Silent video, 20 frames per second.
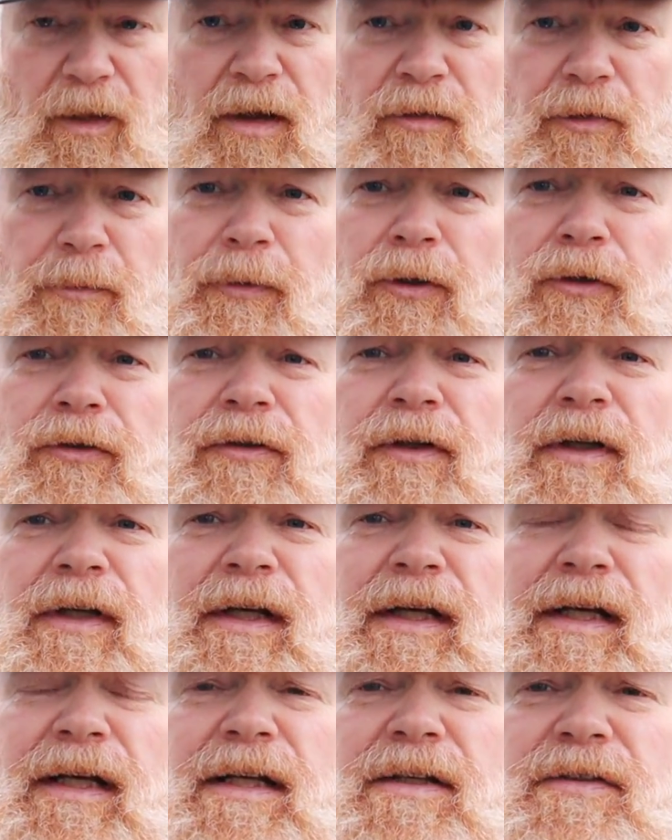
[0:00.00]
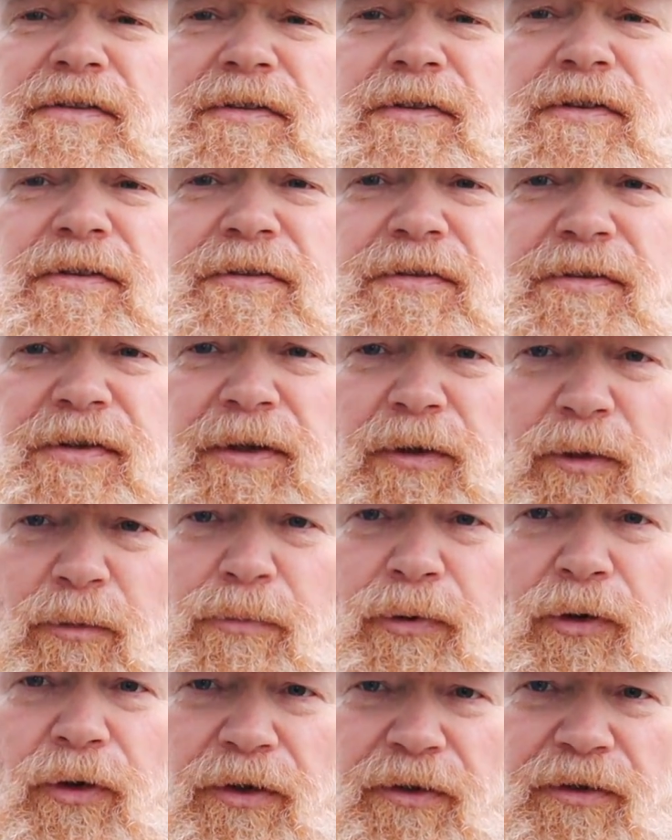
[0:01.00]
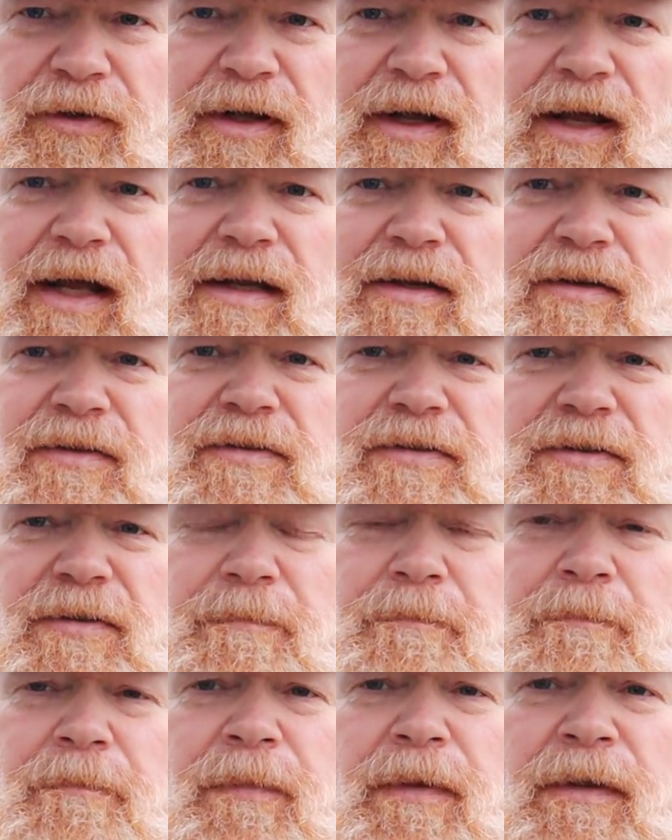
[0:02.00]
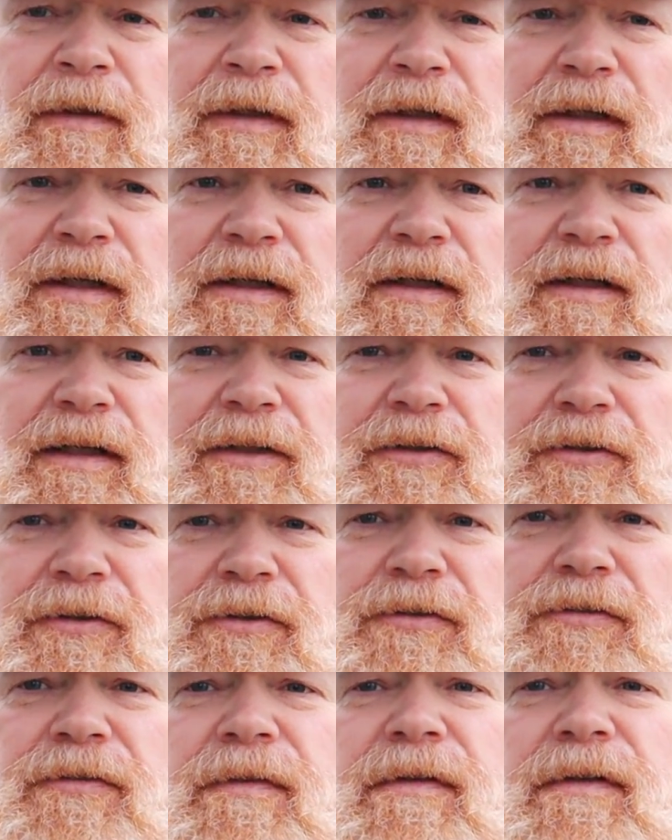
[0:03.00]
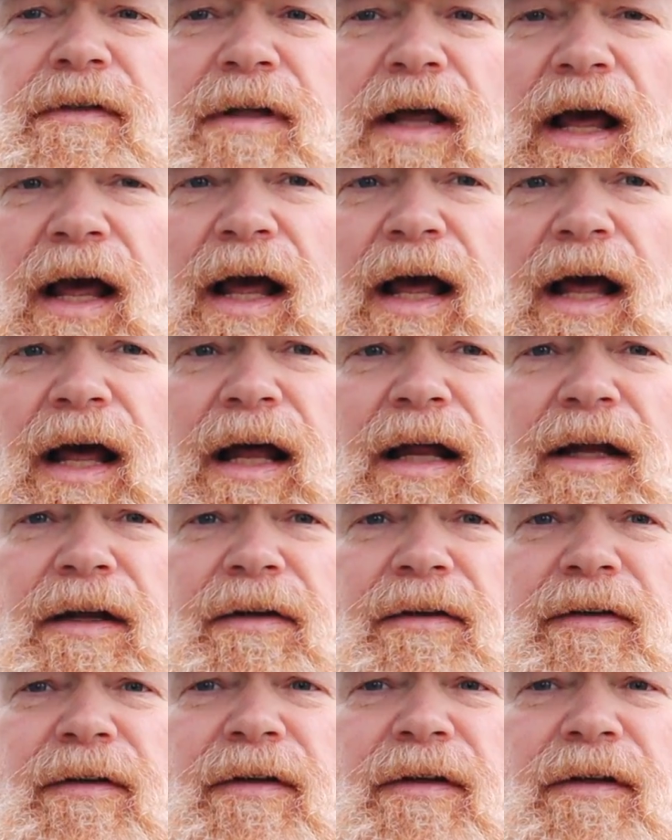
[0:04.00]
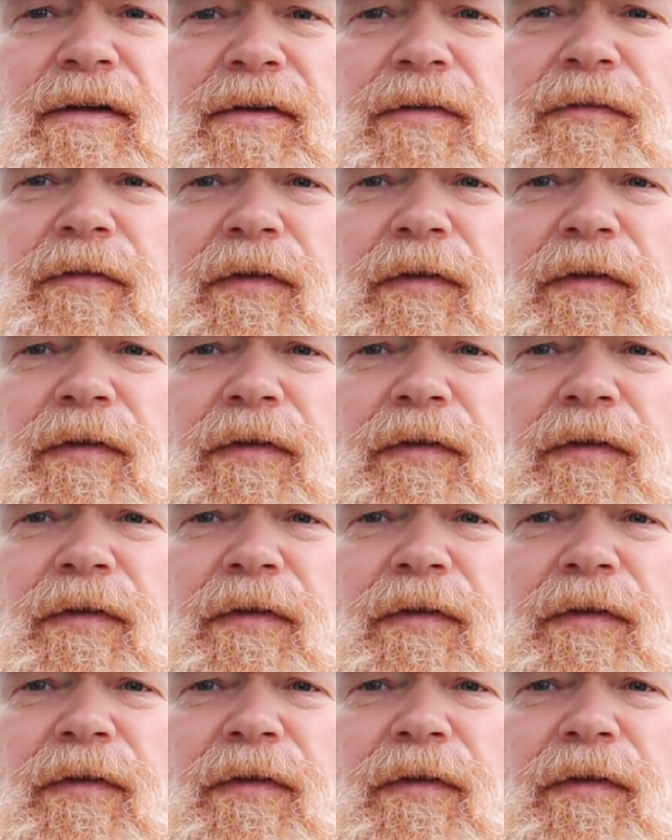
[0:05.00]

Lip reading: The pot is 0.8 liters and the